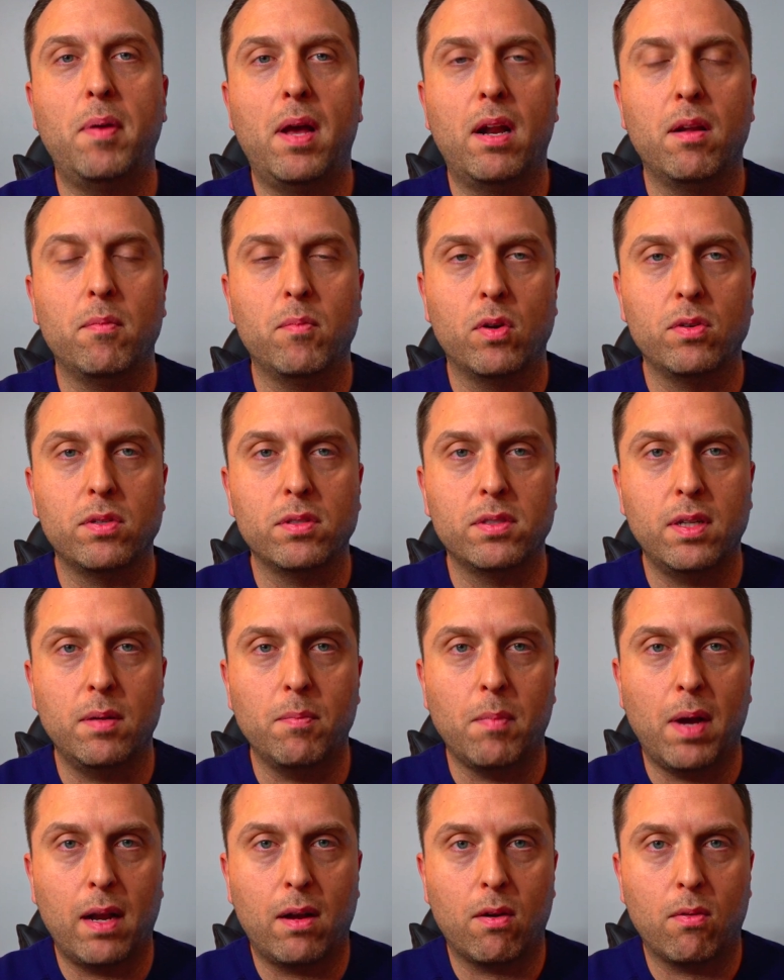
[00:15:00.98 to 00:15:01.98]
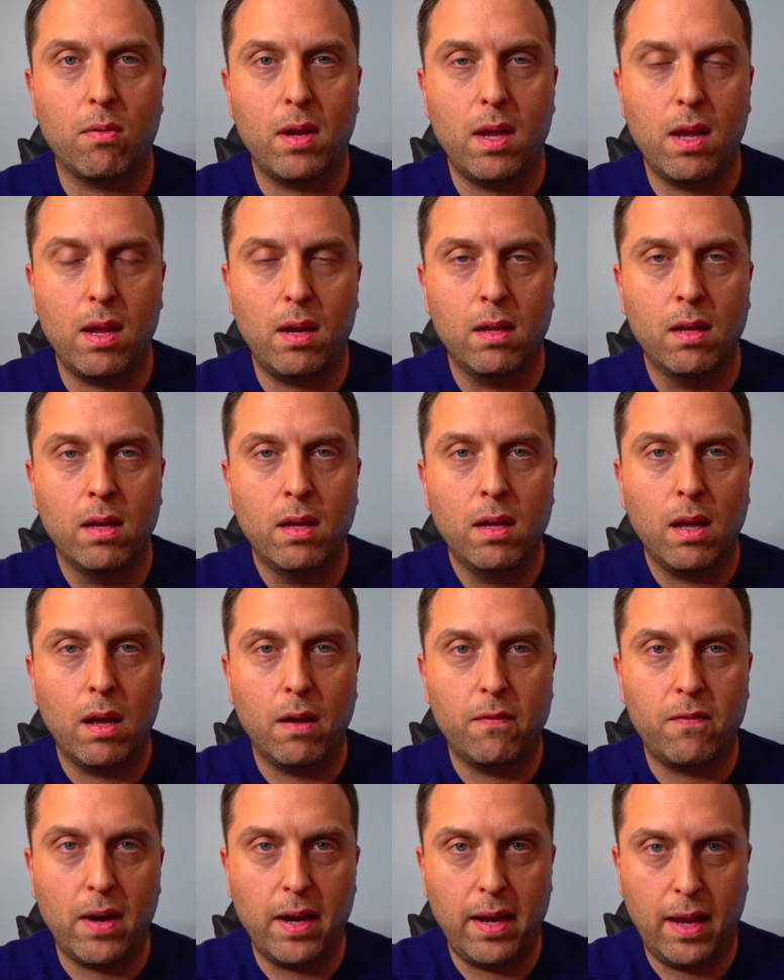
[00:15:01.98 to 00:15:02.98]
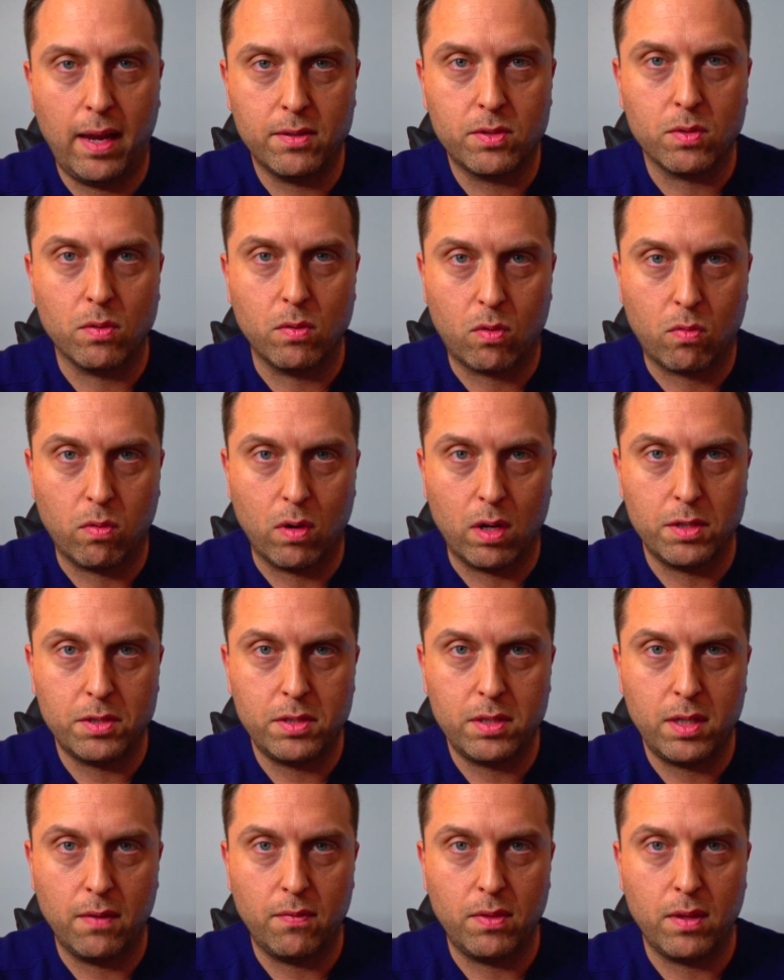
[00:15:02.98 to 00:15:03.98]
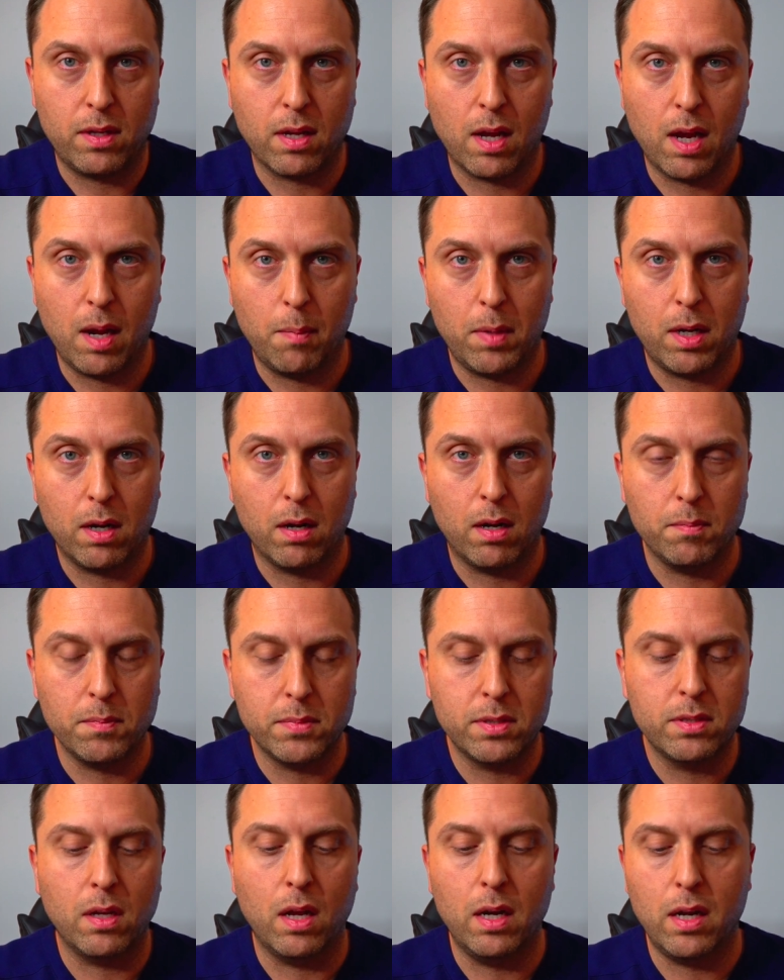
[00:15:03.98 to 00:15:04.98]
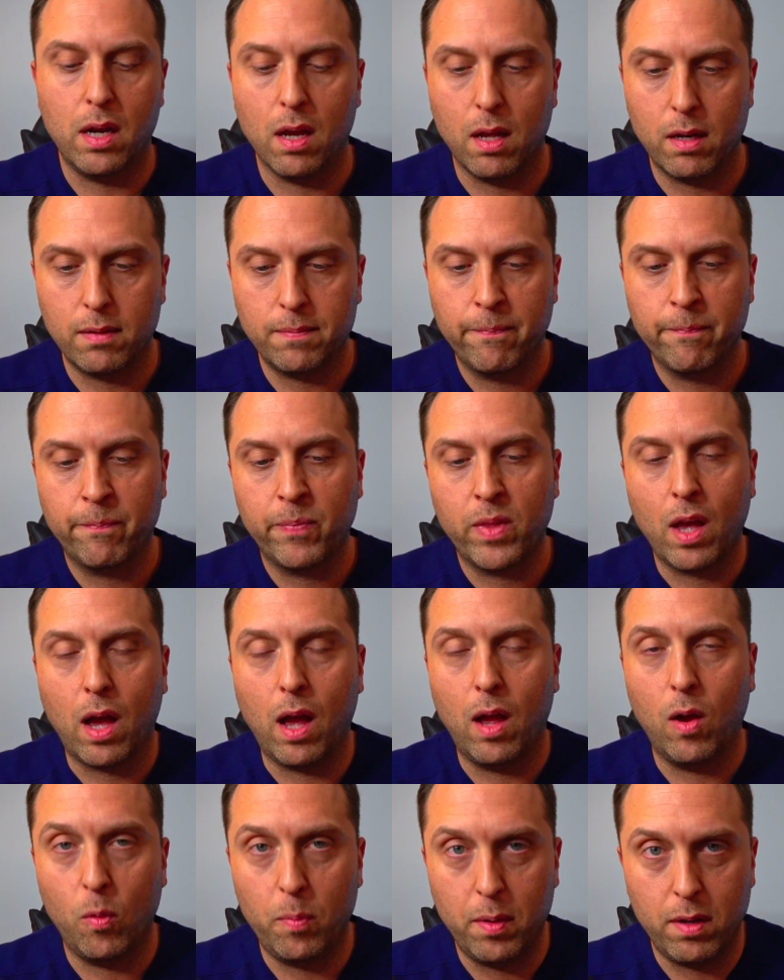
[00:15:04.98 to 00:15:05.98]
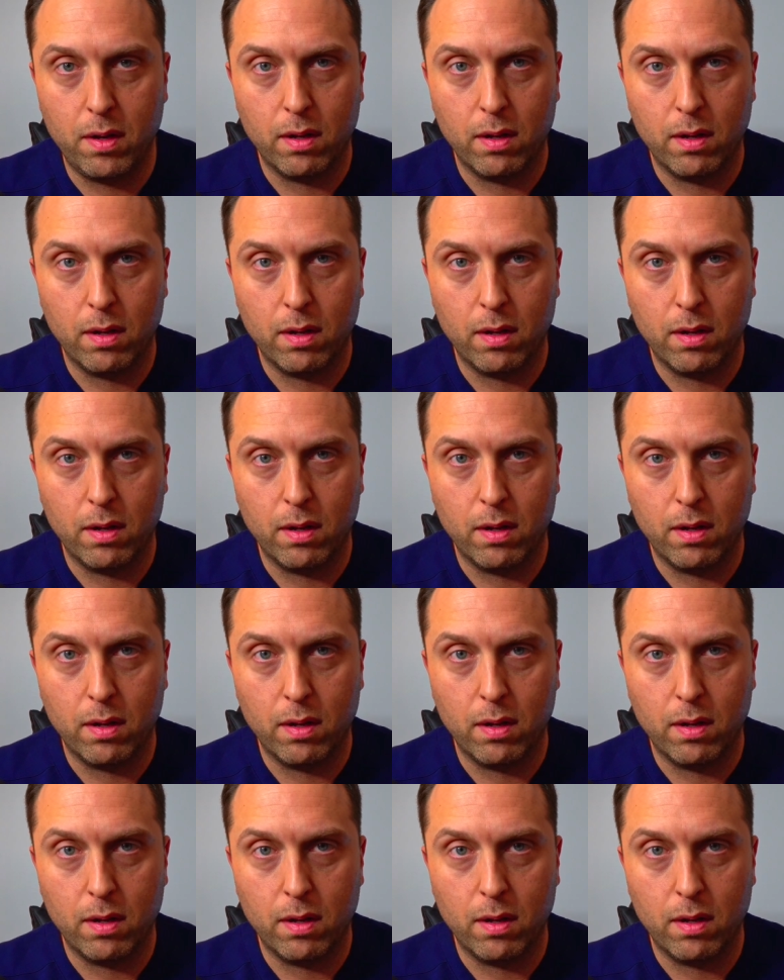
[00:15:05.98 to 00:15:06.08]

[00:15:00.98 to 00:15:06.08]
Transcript: pet emergency might create a financial crunch if the time comes. Again, I hope it